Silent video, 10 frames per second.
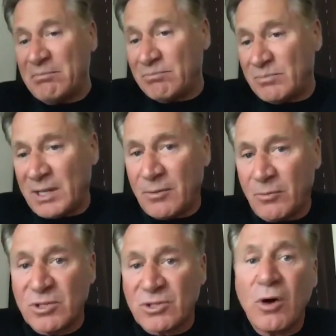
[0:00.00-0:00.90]

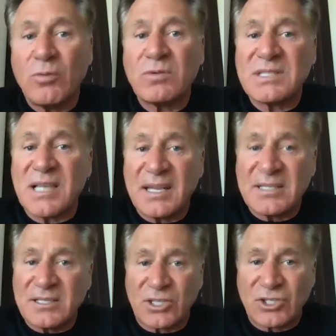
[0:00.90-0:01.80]
there's no
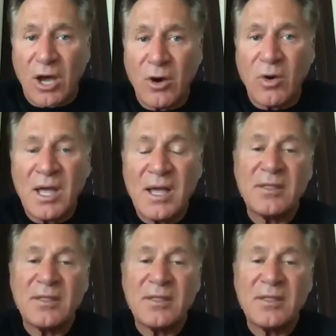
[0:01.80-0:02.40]
studies to show.